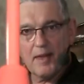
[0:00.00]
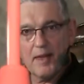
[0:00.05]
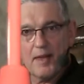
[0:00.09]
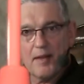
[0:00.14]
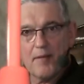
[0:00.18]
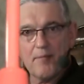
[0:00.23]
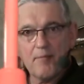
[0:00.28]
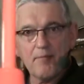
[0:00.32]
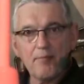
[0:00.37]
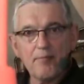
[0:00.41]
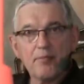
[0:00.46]

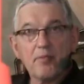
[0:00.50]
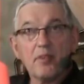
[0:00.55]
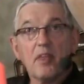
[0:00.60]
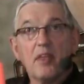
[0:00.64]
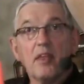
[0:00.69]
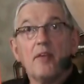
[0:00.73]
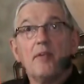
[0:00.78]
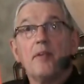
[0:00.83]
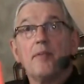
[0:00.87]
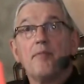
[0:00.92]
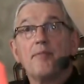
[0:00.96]
Yeah.
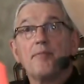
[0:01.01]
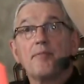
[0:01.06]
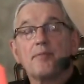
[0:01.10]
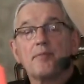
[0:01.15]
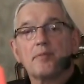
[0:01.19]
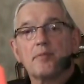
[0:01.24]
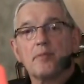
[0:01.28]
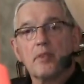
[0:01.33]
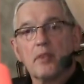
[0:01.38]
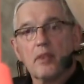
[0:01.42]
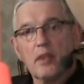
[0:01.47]

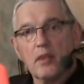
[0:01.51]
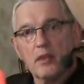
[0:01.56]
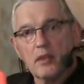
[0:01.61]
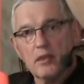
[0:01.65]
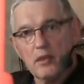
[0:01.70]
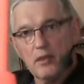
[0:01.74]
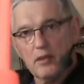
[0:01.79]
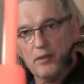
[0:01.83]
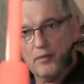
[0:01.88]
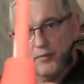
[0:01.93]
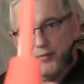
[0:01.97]
Okay. A little
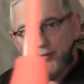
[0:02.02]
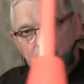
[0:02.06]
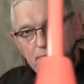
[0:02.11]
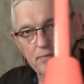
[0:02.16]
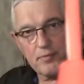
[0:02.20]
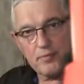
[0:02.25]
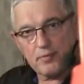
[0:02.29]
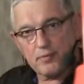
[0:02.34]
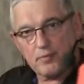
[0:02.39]
cavity back